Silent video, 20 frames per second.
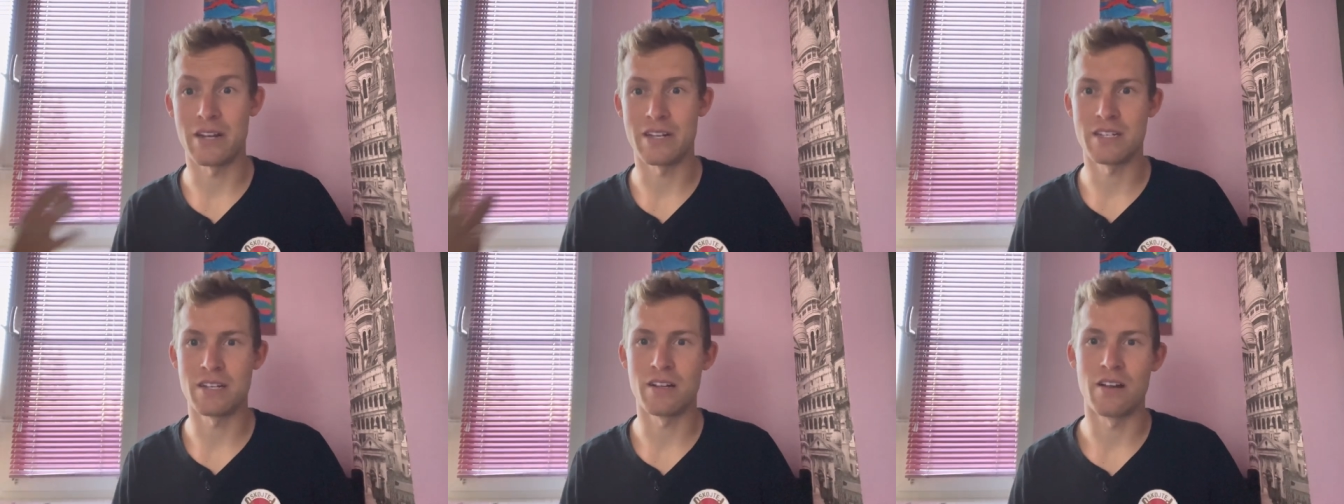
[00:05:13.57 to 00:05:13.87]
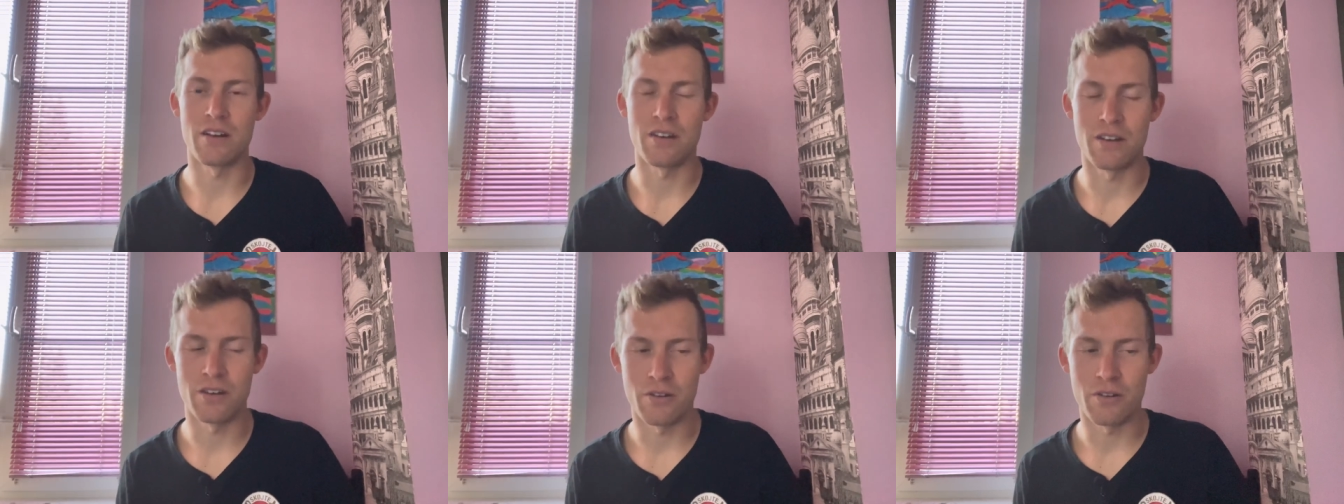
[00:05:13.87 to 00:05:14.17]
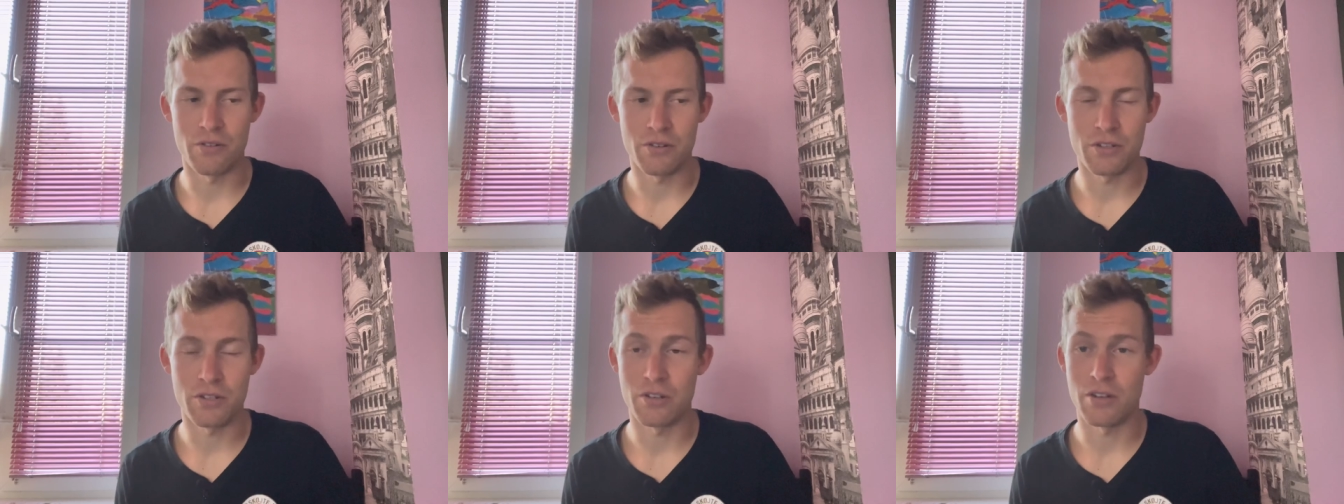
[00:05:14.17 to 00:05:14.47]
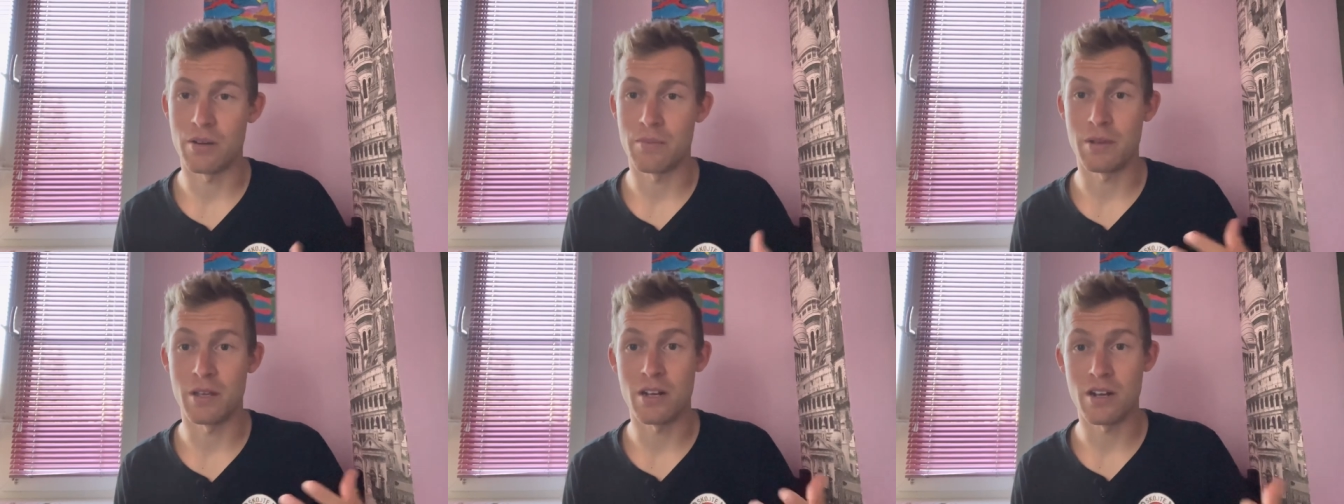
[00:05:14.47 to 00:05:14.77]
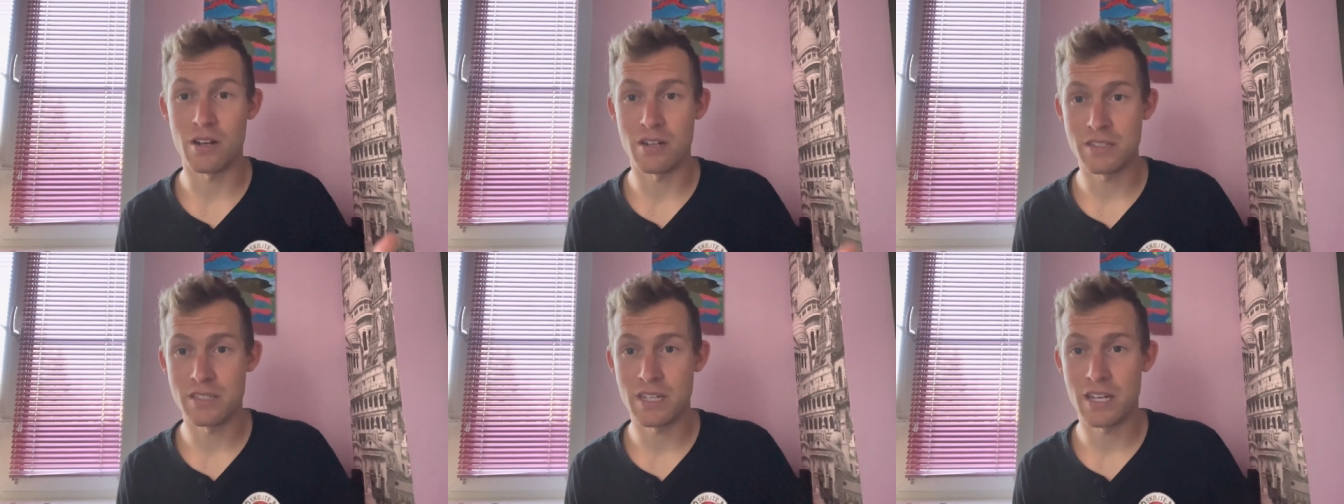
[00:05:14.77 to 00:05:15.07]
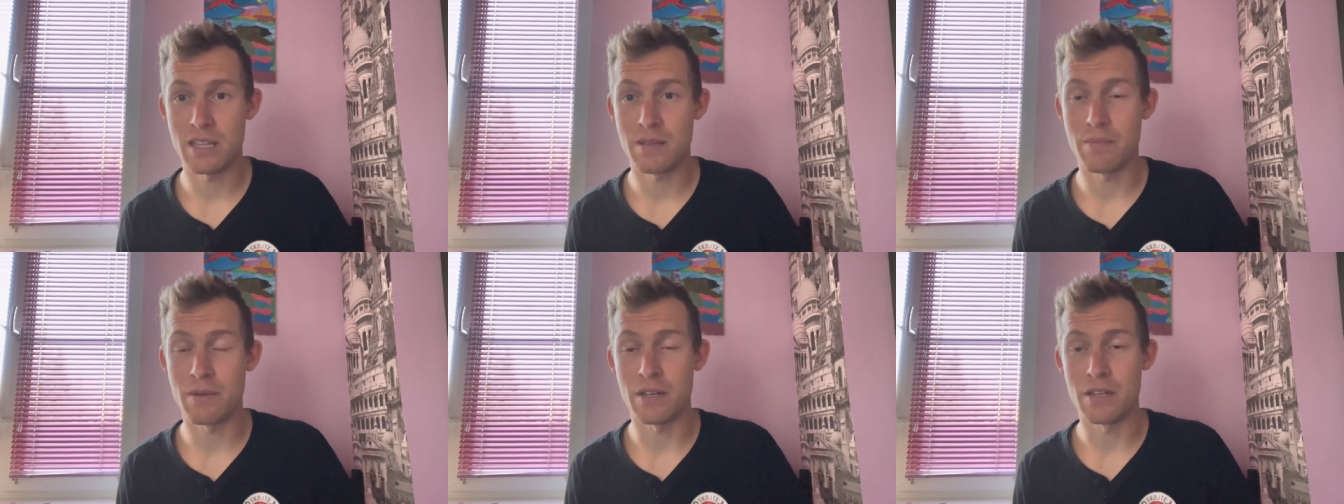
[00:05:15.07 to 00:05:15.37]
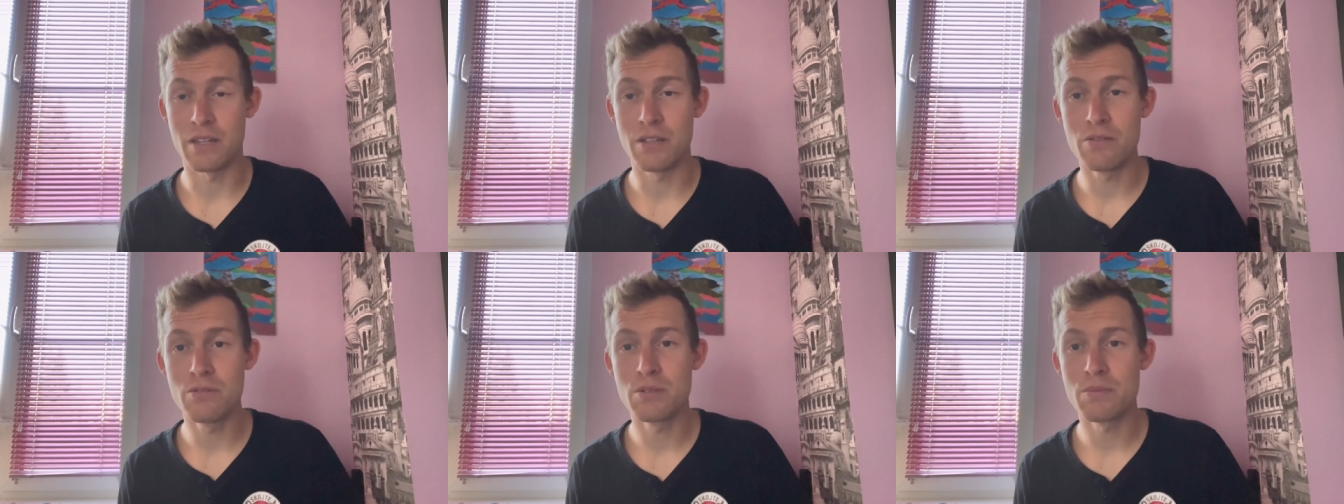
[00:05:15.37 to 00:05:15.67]
actually going to notice you're going to be contacted by
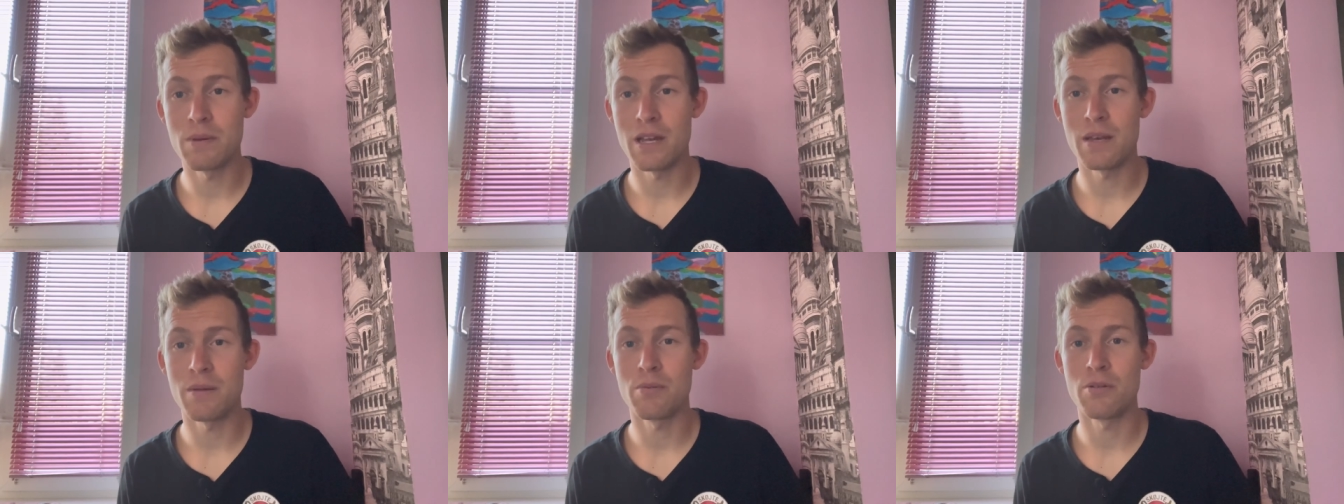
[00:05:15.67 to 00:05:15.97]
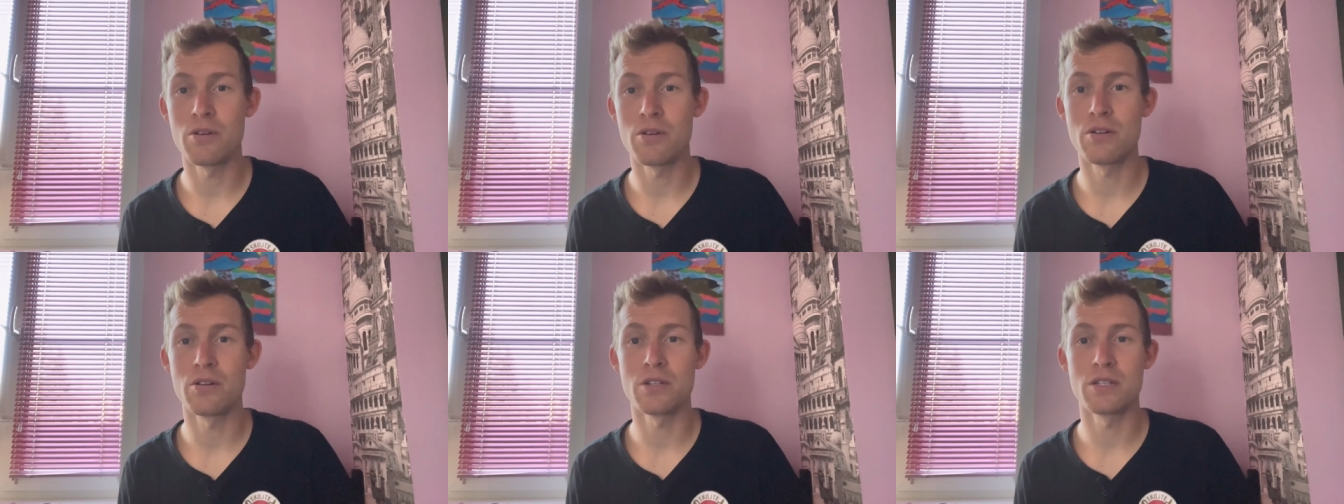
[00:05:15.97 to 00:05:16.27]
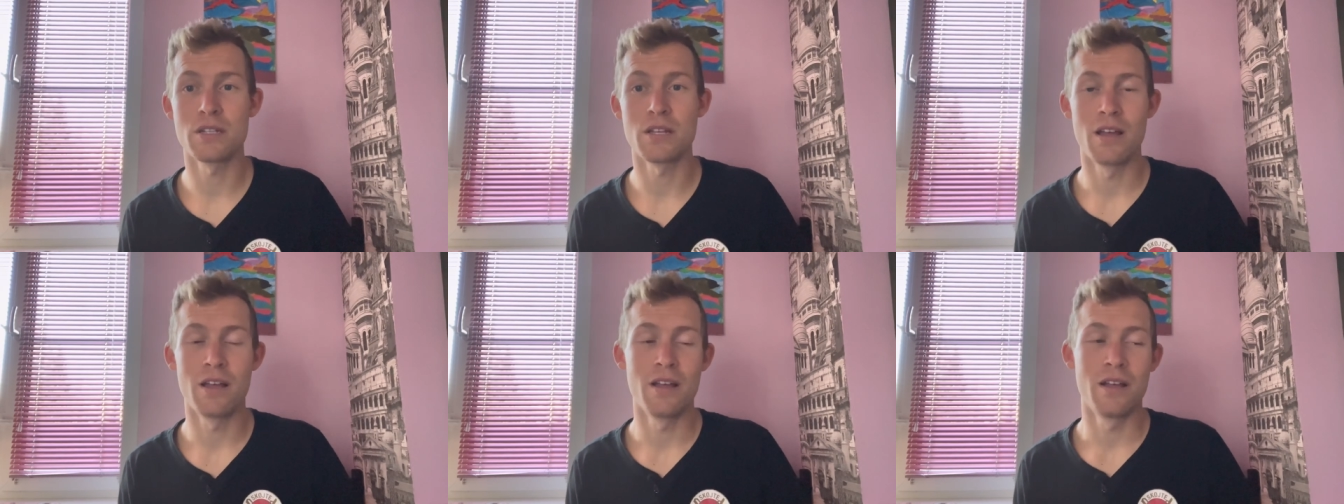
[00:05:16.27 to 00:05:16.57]
newspapers,